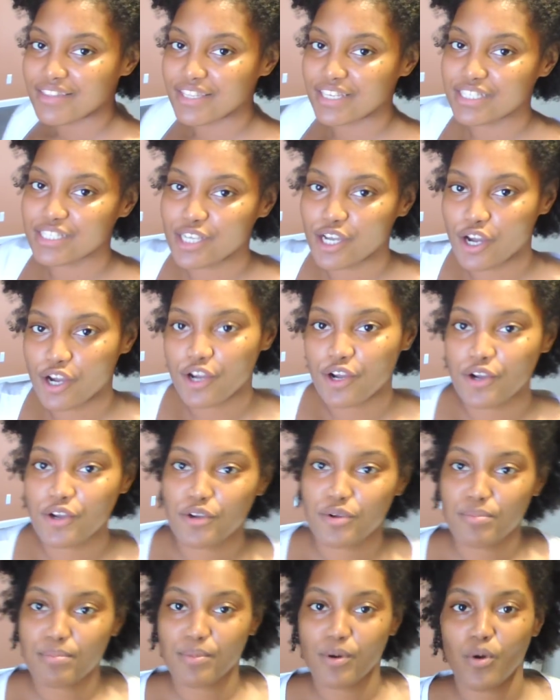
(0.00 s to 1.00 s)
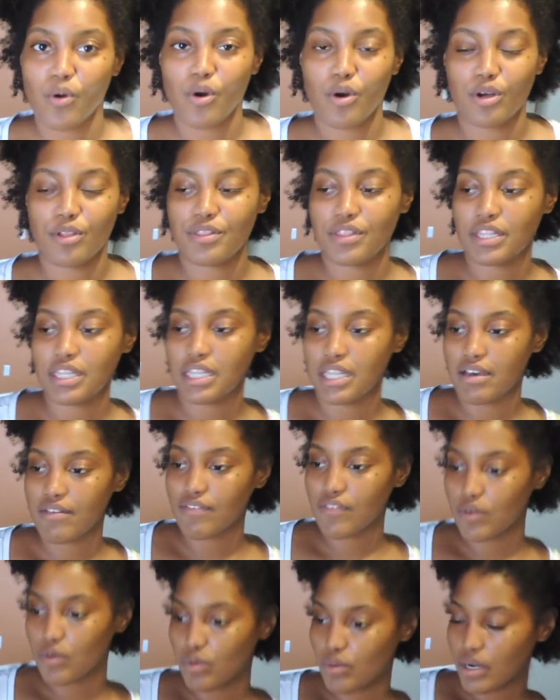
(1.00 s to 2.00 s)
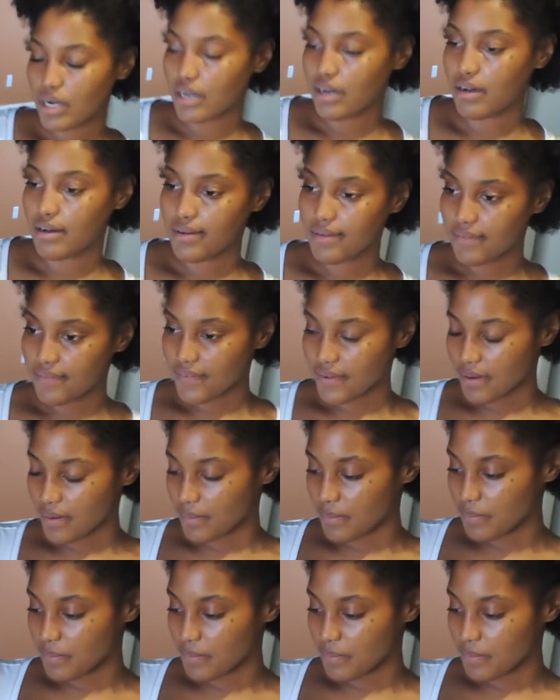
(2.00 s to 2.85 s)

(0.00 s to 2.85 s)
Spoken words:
this herb on the level of